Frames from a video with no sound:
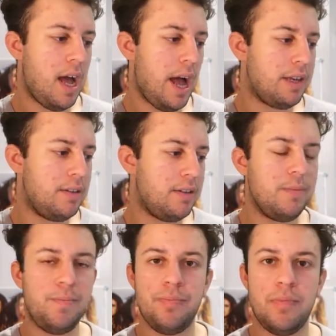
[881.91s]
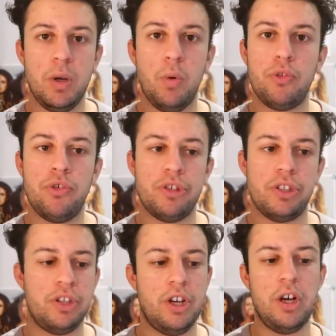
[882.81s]
and it wasn't
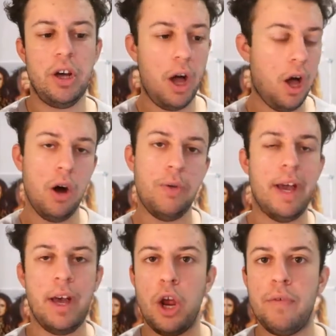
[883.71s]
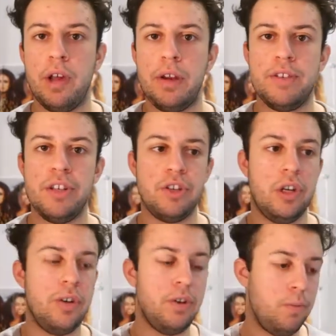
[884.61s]
just oh yeah, an overnight
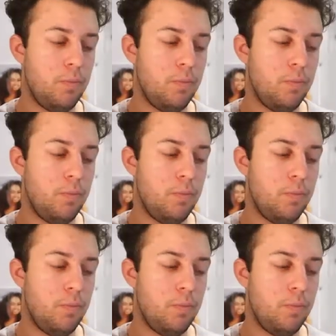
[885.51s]
decision,